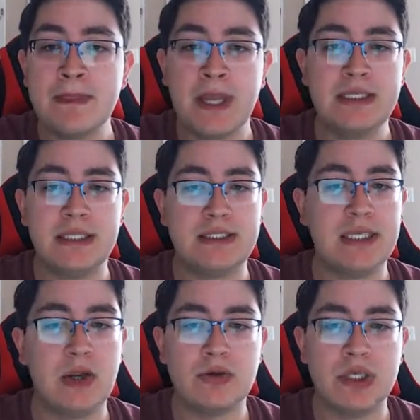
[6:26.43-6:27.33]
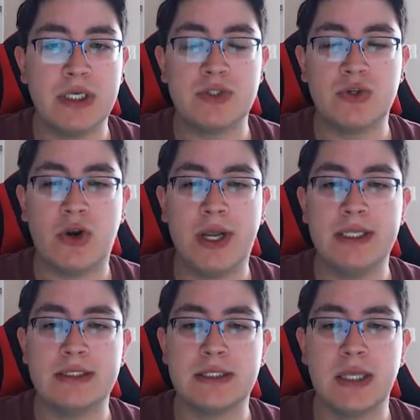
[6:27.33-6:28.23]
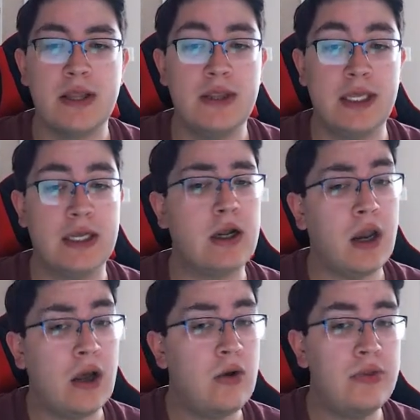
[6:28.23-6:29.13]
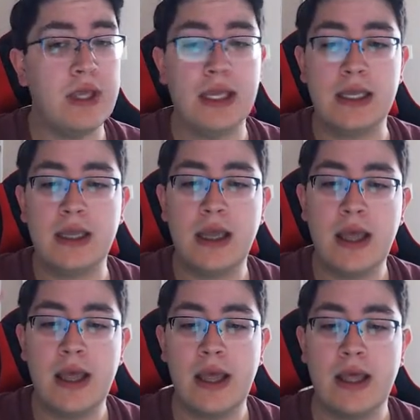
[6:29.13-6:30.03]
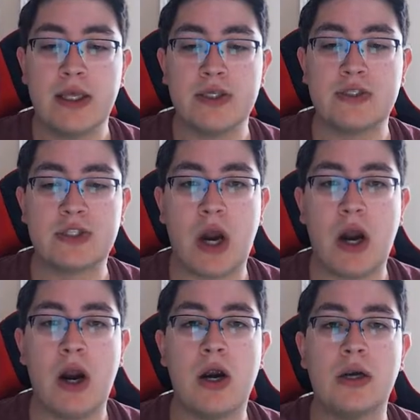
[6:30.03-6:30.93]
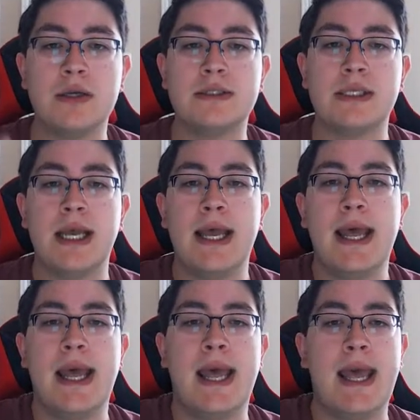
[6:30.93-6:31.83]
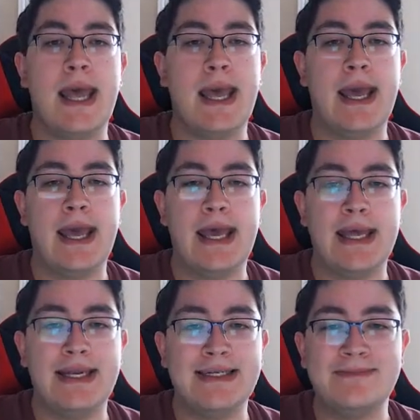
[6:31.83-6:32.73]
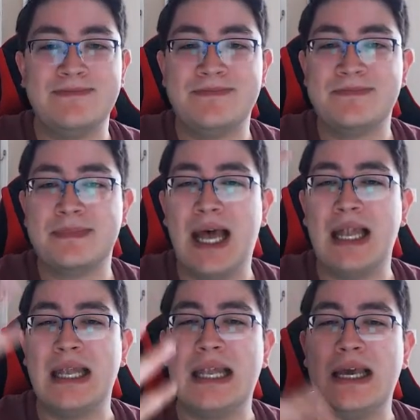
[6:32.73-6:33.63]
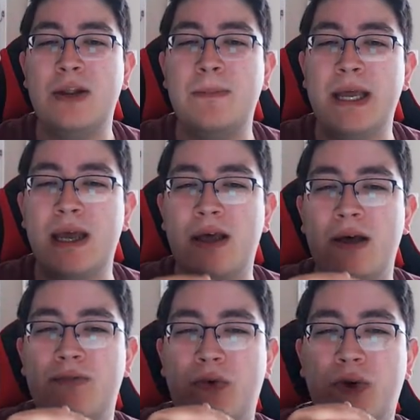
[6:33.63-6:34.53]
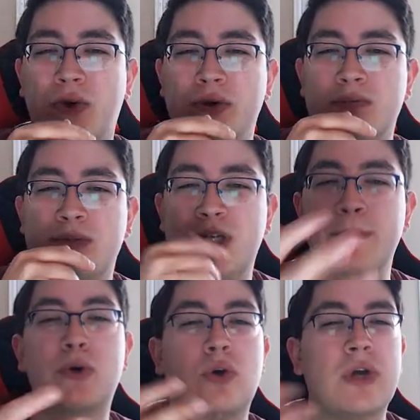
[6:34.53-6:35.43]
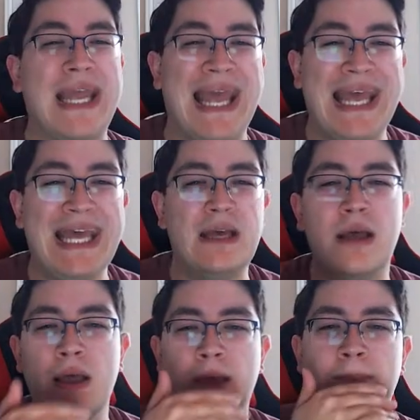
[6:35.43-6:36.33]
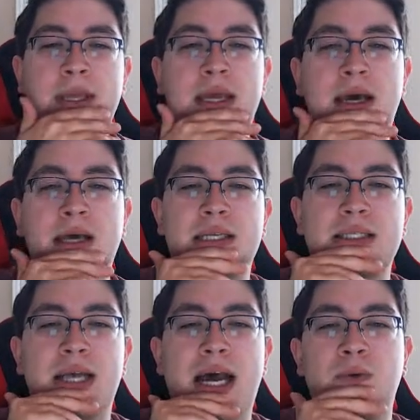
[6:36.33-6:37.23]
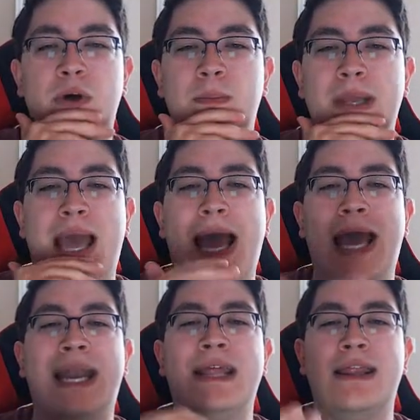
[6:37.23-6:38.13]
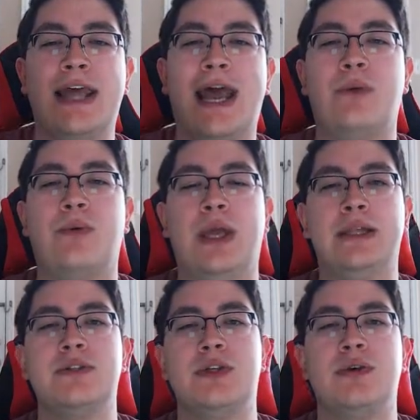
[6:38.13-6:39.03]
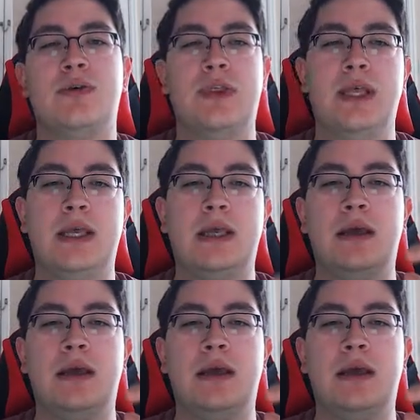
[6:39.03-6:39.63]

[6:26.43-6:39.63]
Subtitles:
distinguishing traits, the clothing, scars, and a little bit of her typical kit, because I will be adding that into the